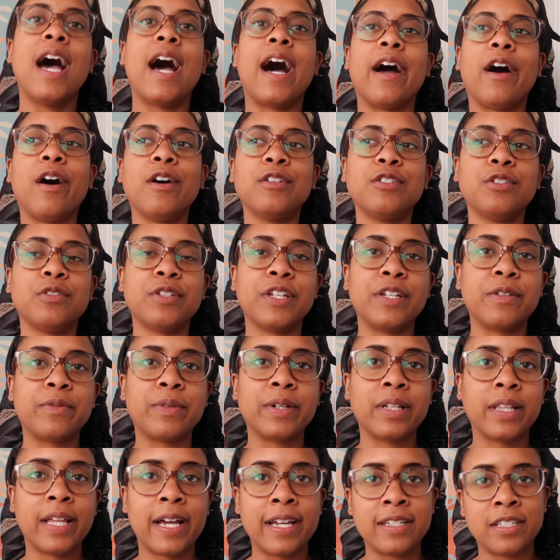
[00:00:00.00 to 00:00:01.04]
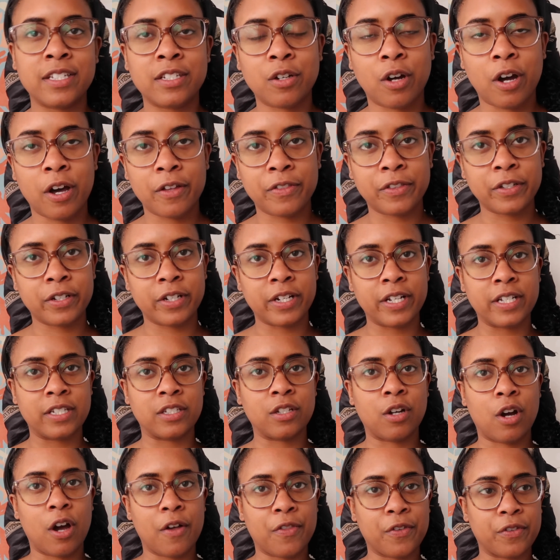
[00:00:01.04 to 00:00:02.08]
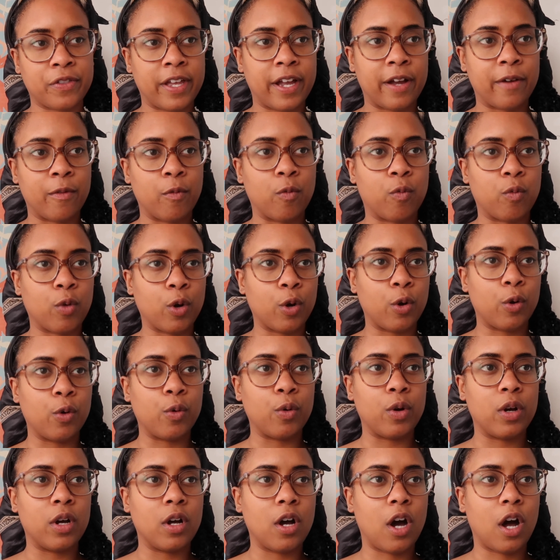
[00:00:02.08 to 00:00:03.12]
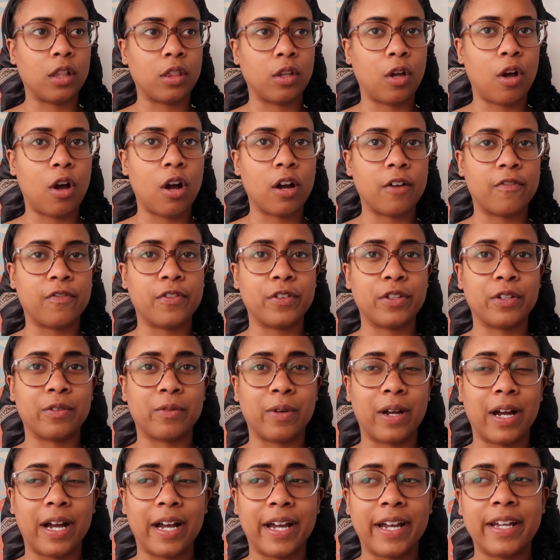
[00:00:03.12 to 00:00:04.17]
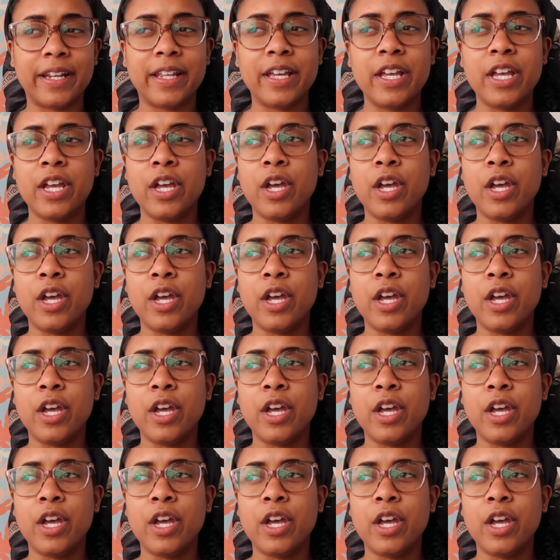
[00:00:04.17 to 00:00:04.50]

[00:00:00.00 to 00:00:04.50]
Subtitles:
I also didn't realize this author is the author that wrote Along for the Ride,